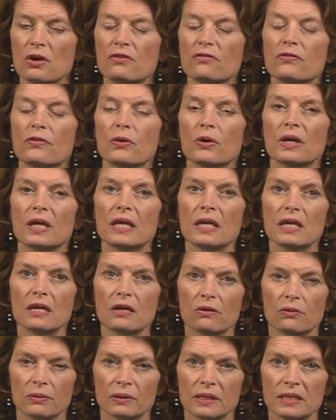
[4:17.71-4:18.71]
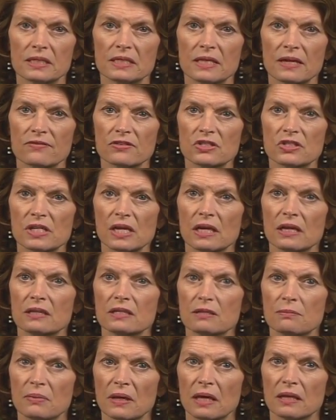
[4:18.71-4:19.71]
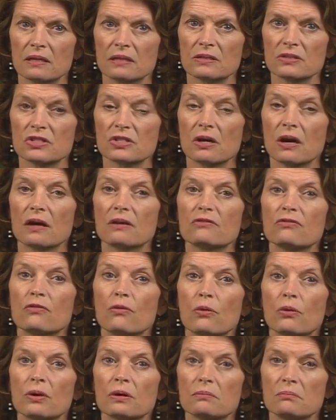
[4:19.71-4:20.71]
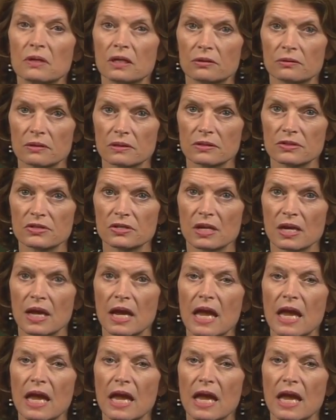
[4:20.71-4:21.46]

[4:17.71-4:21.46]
for an equally devastating dependence on foreign minerals